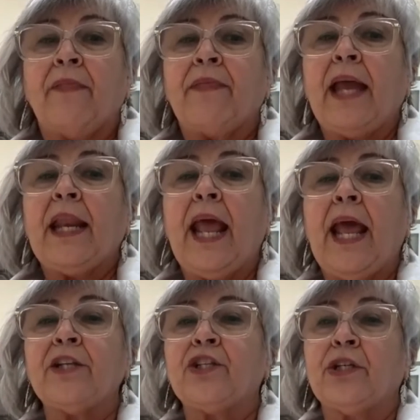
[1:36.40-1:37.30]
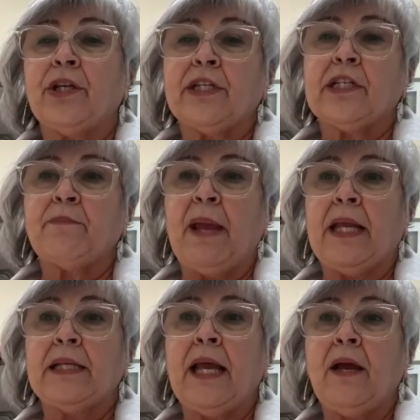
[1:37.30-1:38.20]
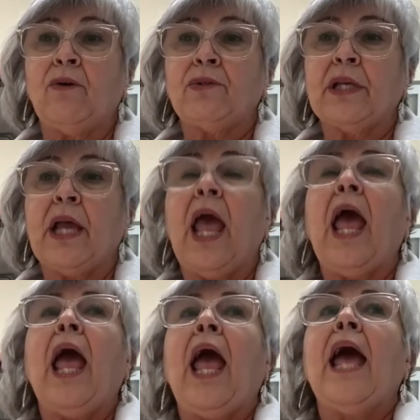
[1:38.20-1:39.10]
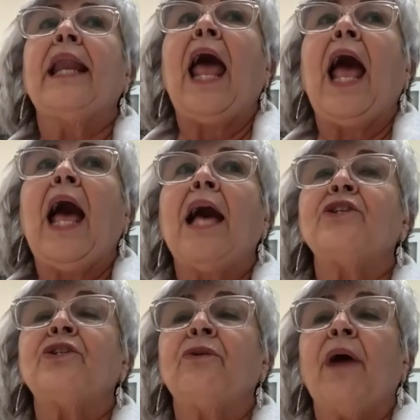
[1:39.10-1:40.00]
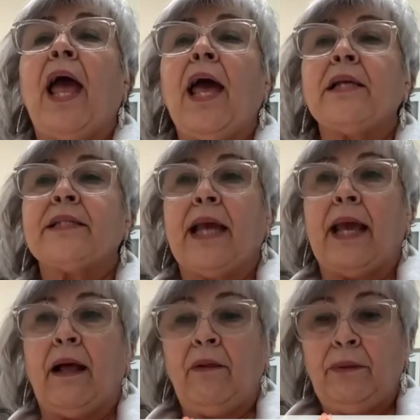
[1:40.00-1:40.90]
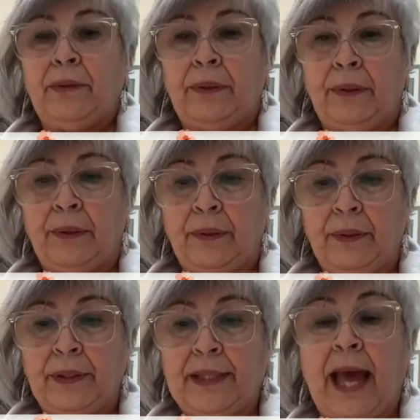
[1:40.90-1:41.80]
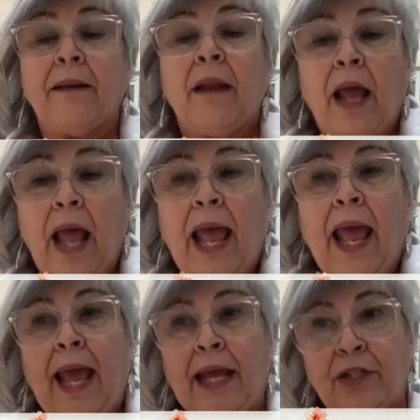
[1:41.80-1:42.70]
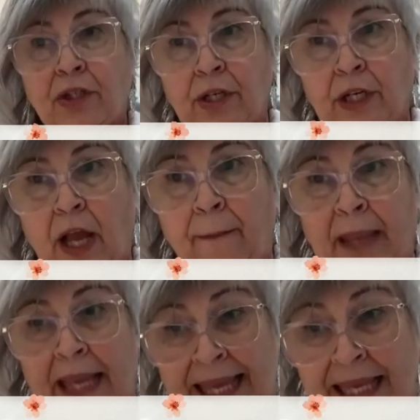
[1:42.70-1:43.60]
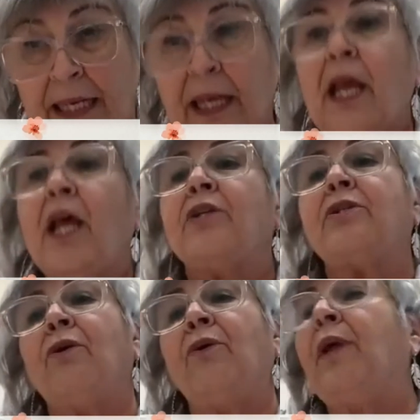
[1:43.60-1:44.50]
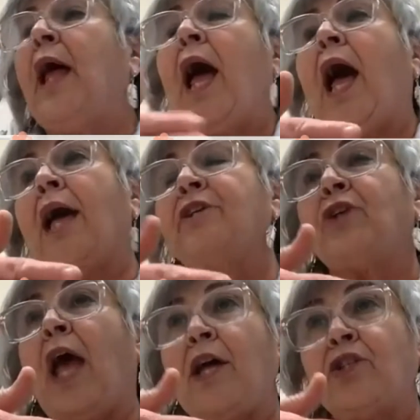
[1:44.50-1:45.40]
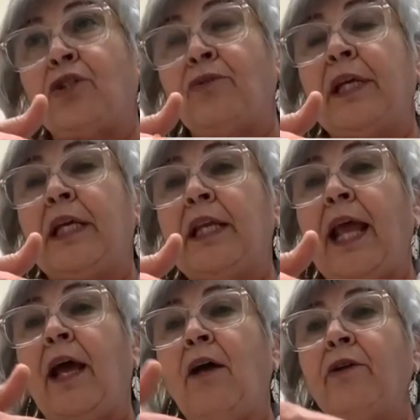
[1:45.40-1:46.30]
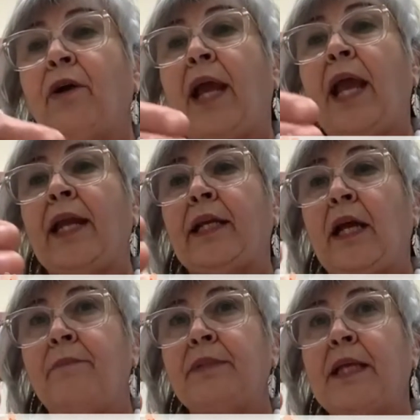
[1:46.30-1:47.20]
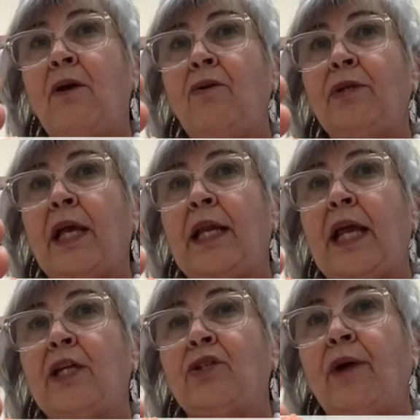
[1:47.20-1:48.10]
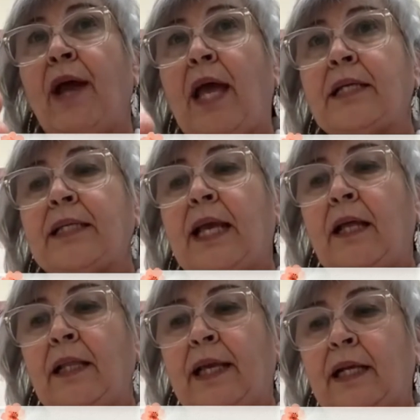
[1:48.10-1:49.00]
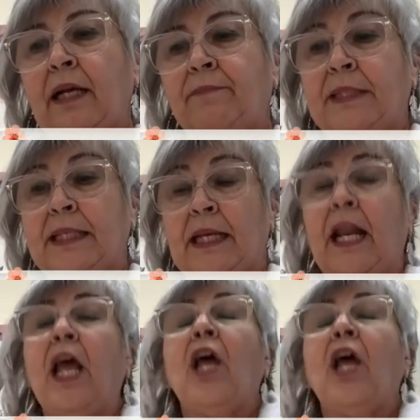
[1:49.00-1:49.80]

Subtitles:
that hand should expand out. And as you exhale, that hand should come in. So as you inhale, your hand comes out, and as you exhale, it comes in.